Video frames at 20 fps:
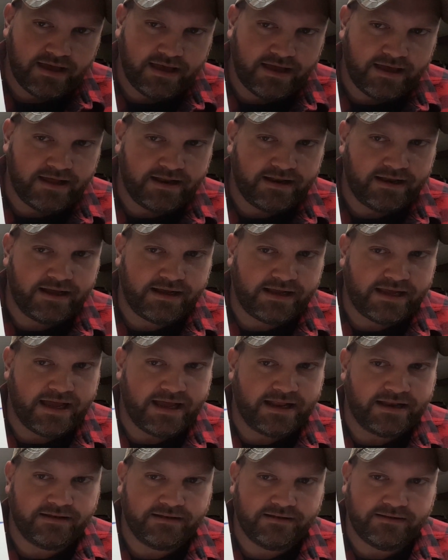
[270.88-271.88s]
And
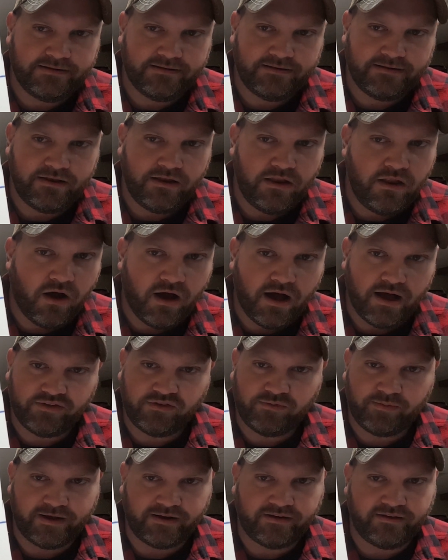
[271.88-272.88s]
again, not
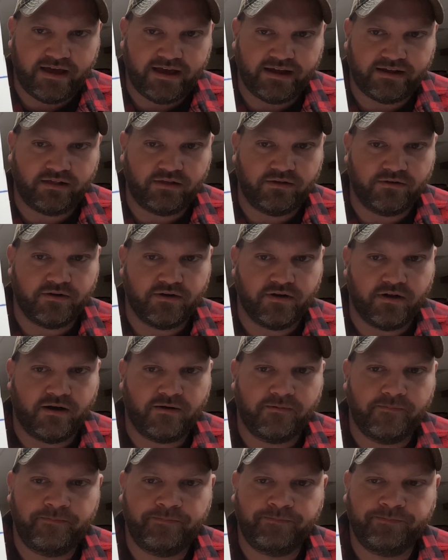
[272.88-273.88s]
spectacular at
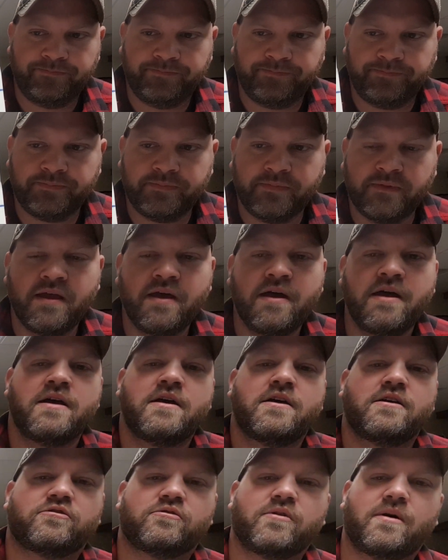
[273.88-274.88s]
all.
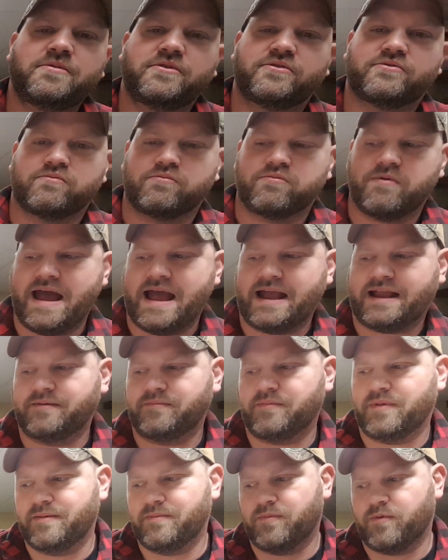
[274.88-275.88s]
So I'm just racking
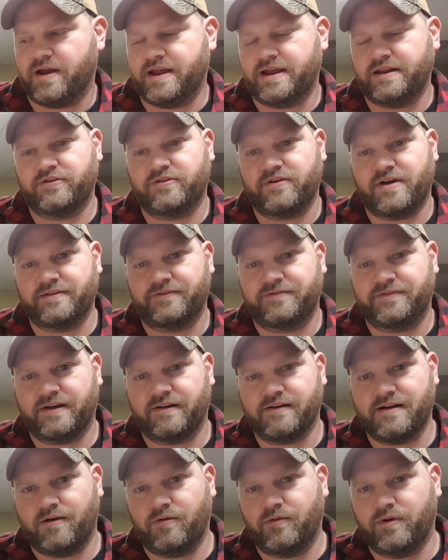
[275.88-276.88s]
my brain trying to
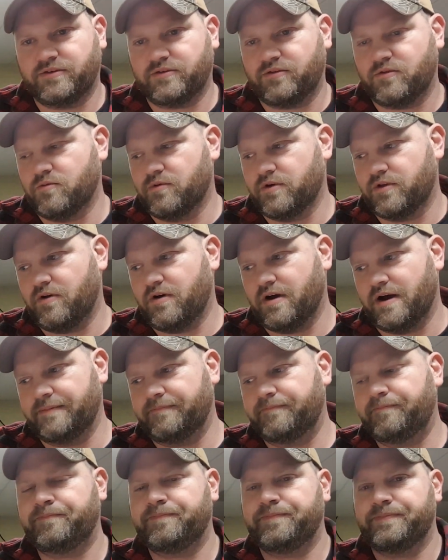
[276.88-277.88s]
figure out what's going on.
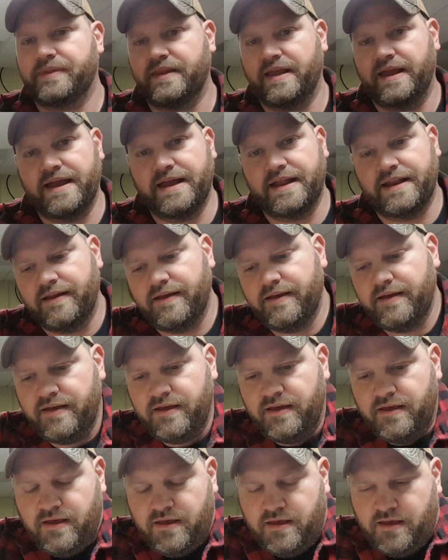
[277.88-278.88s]
And
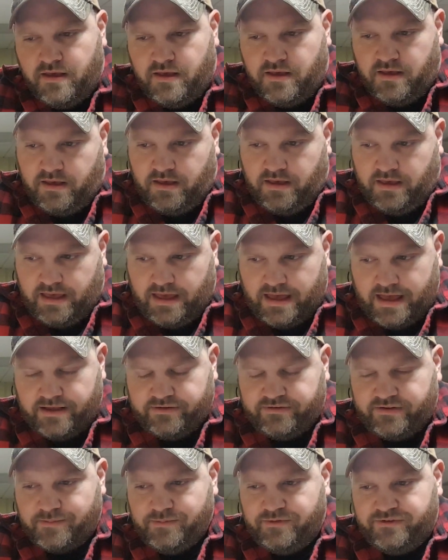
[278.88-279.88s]

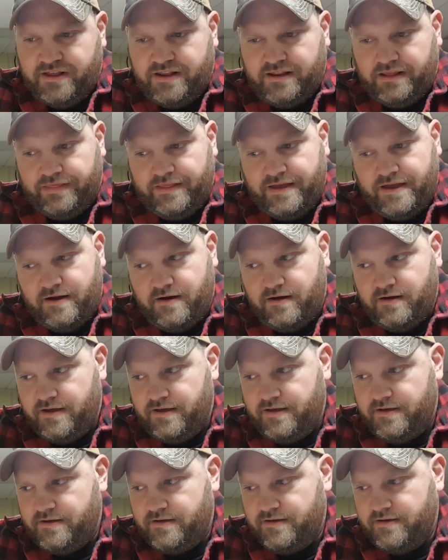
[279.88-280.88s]
as I'm sitting
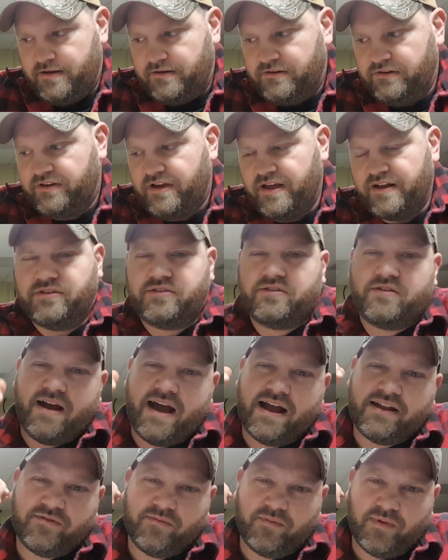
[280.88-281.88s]
there, just kind of
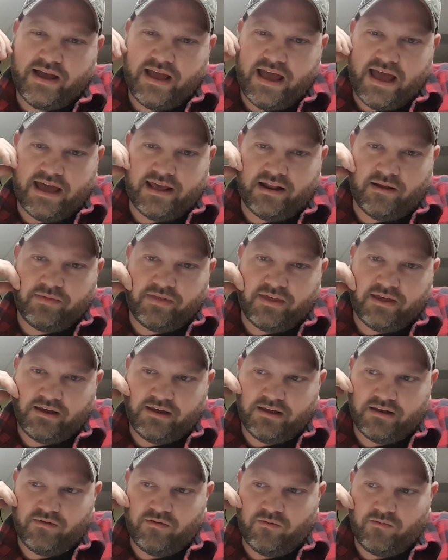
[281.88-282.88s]
scratching my head, I'm
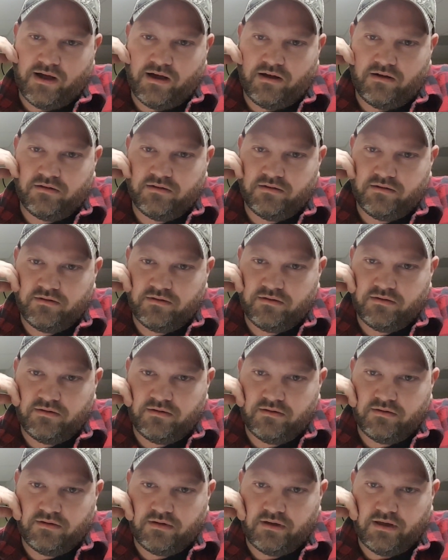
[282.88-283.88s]
thinking, well,
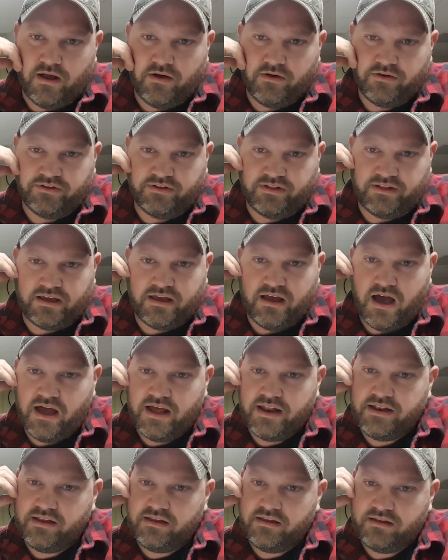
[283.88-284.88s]
is it the
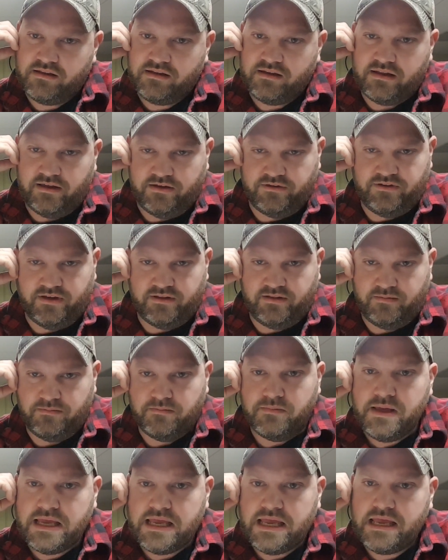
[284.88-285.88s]
gun? Is it
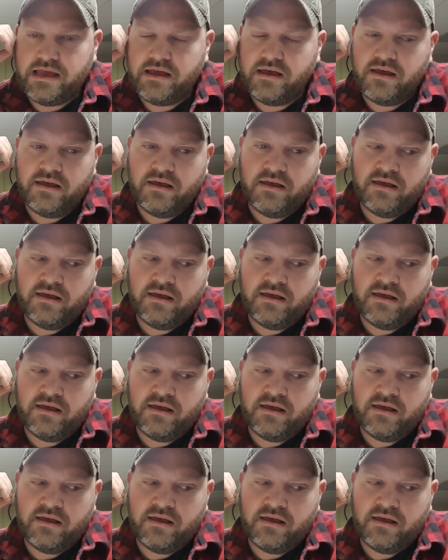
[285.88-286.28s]
me?